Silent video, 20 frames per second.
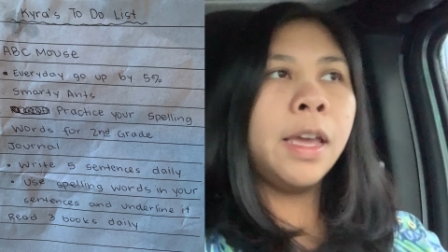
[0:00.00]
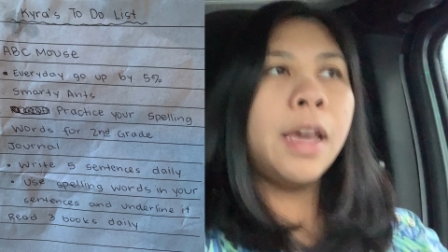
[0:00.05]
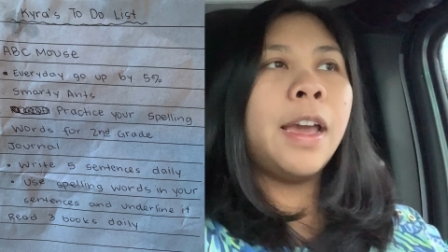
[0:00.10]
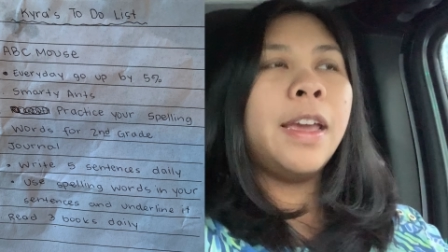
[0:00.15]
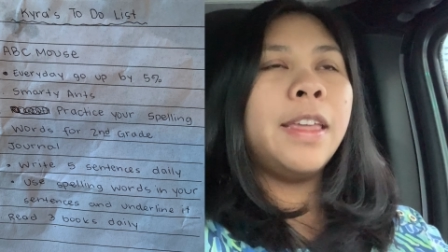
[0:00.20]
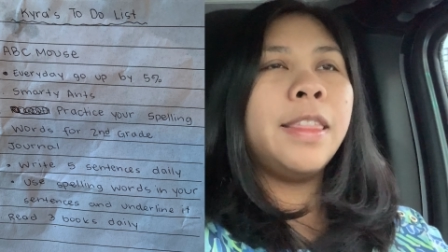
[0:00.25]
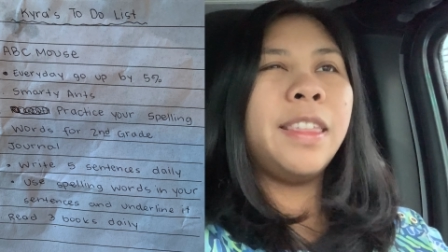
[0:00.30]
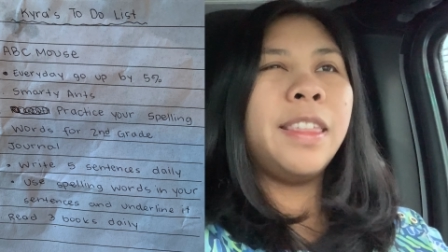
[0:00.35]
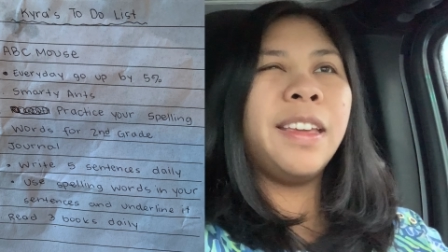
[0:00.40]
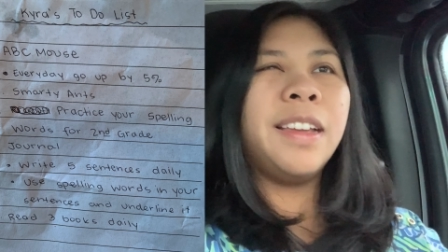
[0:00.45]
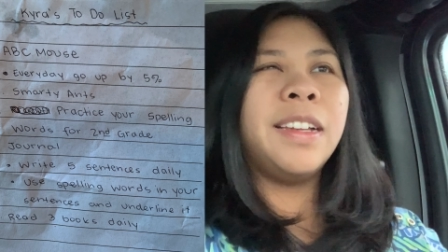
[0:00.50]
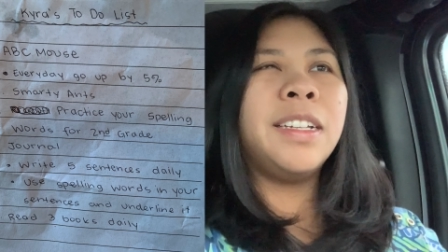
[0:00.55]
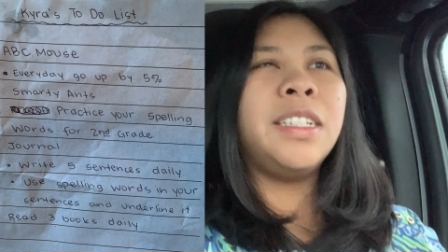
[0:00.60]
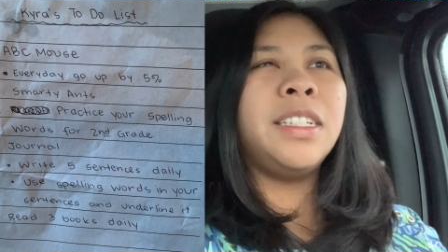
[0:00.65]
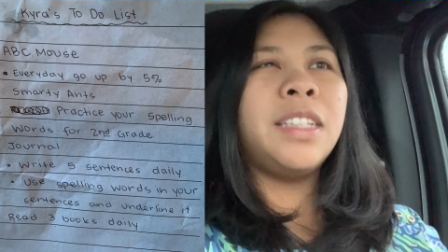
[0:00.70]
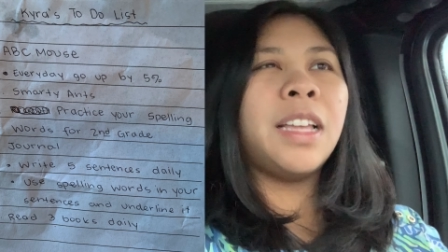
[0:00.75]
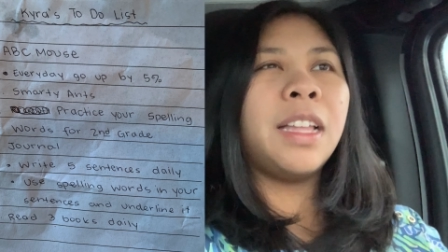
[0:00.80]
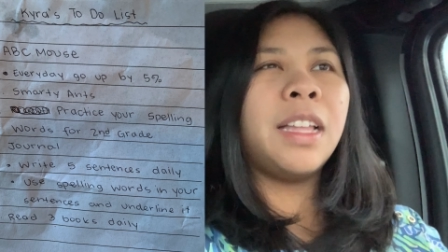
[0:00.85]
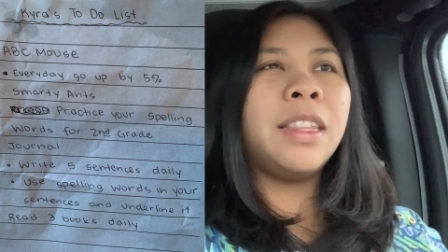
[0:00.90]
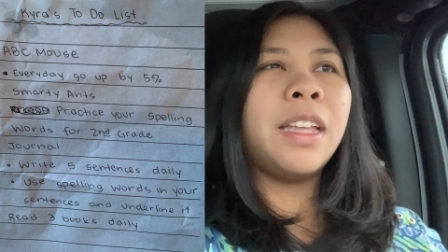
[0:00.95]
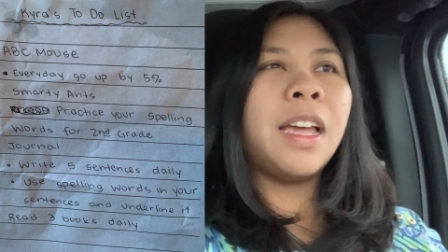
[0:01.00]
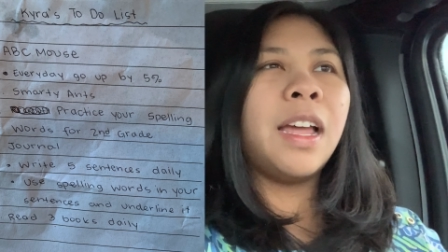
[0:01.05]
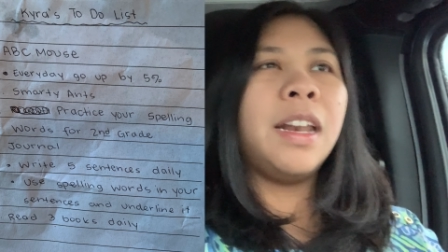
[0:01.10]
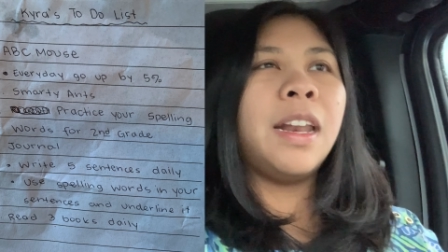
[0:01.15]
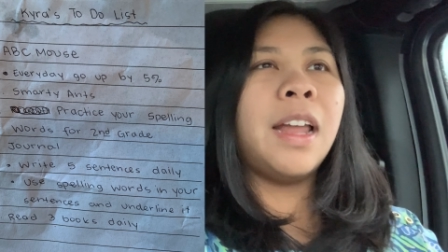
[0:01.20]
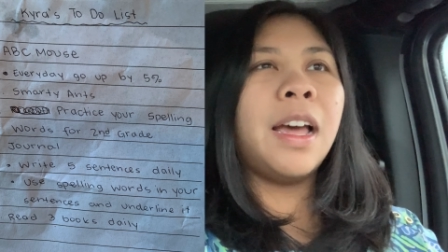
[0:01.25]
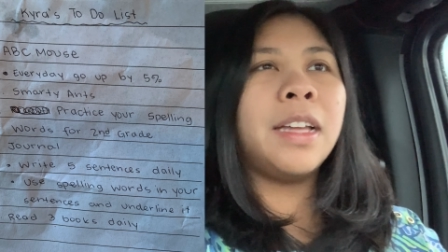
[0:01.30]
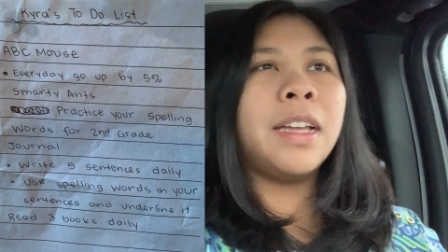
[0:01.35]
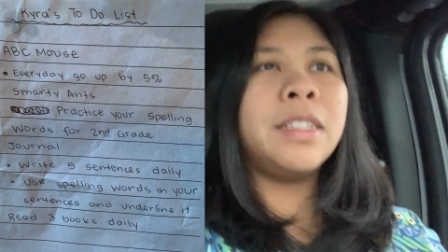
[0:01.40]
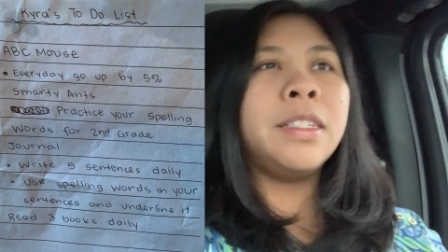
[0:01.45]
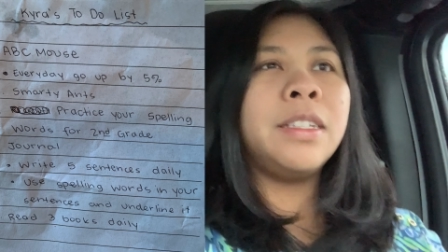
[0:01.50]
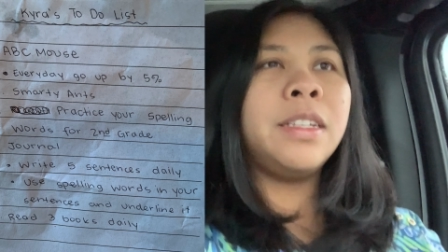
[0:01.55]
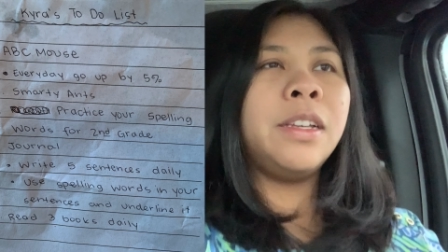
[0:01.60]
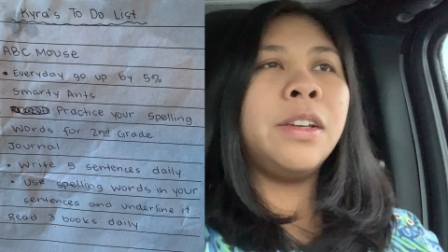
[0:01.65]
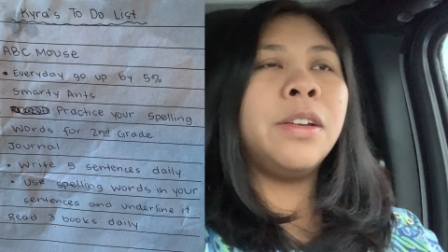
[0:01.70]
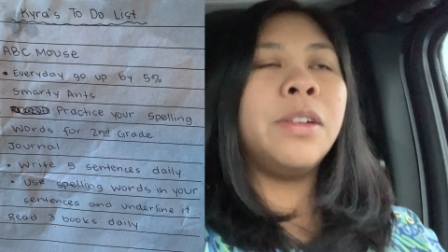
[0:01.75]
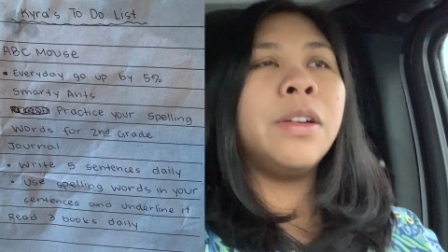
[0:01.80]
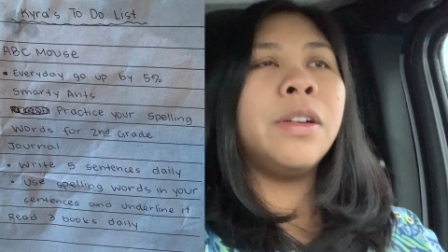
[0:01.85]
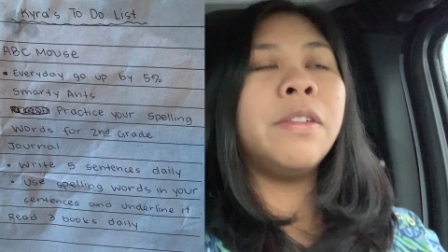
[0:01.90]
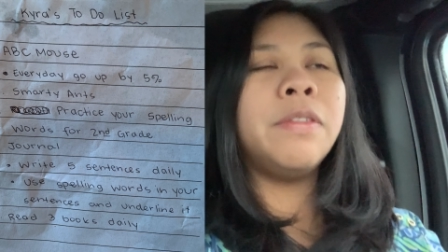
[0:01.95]
I think she's at that last
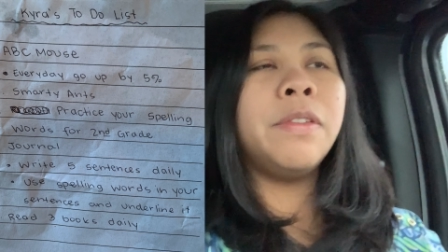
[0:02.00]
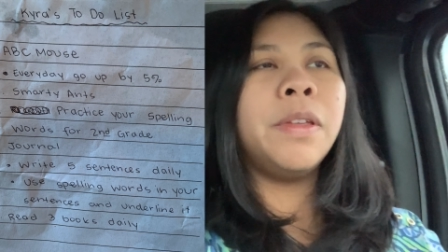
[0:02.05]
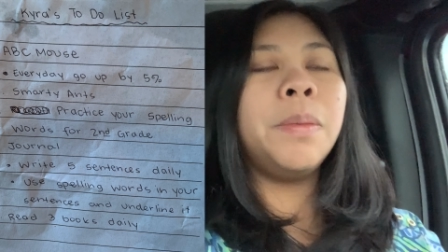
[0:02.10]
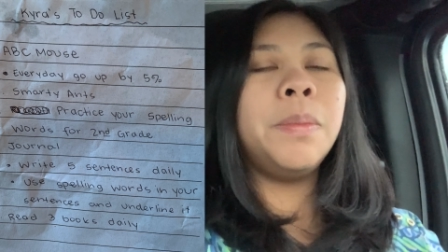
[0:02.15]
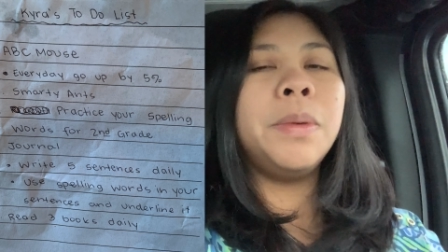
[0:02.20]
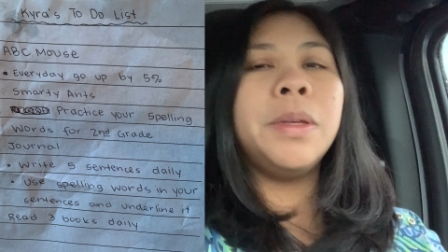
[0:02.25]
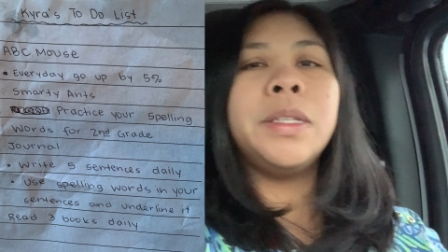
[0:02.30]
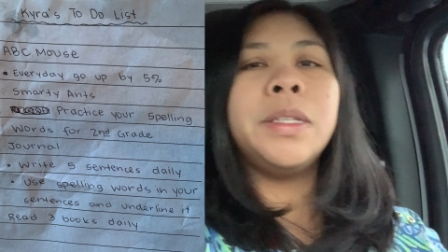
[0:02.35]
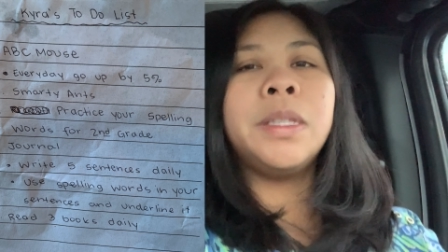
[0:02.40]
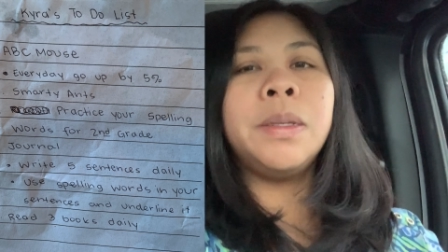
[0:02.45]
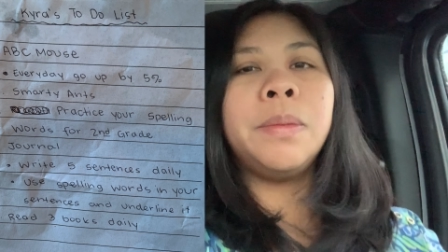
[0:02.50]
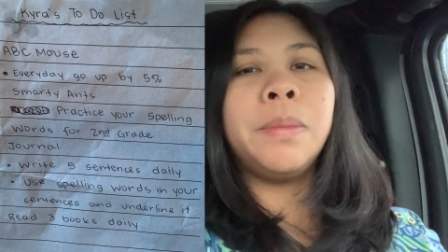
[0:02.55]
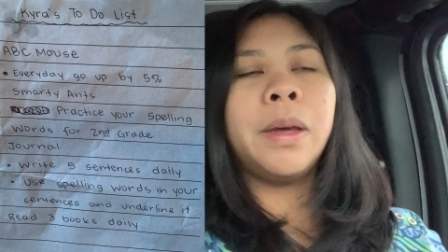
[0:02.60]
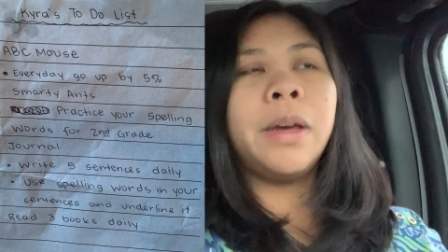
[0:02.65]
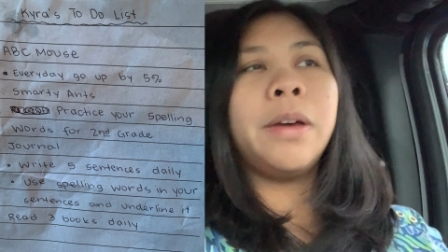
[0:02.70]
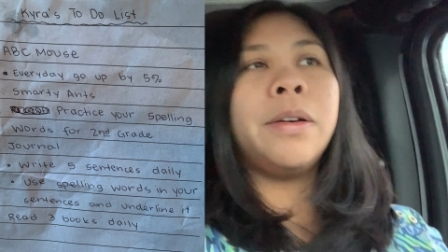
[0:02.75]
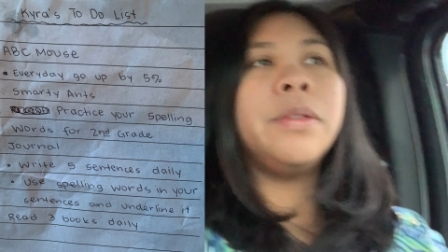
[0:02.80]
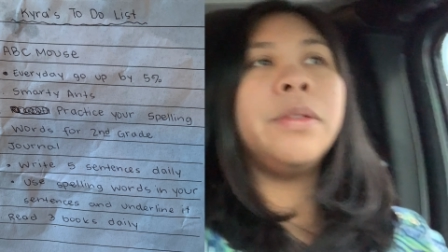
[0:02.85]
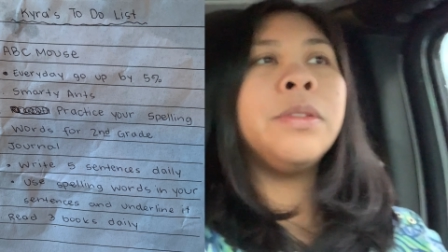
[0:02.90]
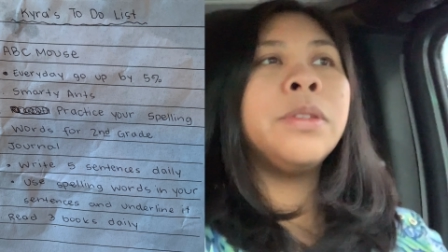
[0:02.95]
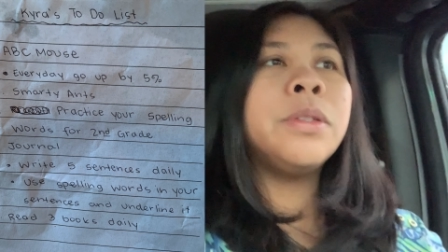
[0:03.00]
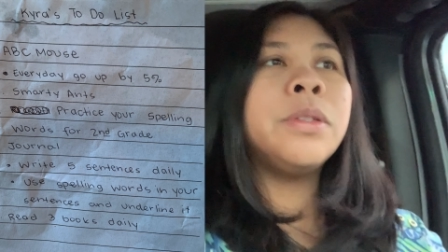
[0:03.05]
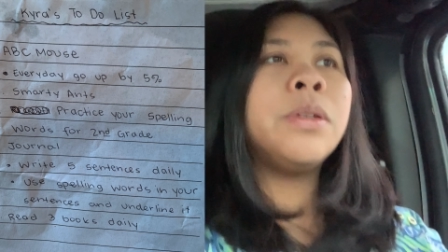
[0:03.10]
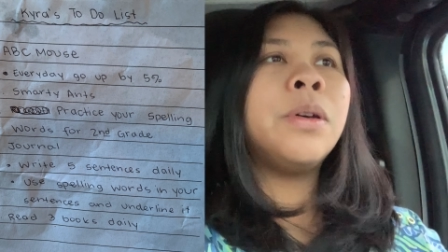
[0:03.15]
year of ABC Mouse.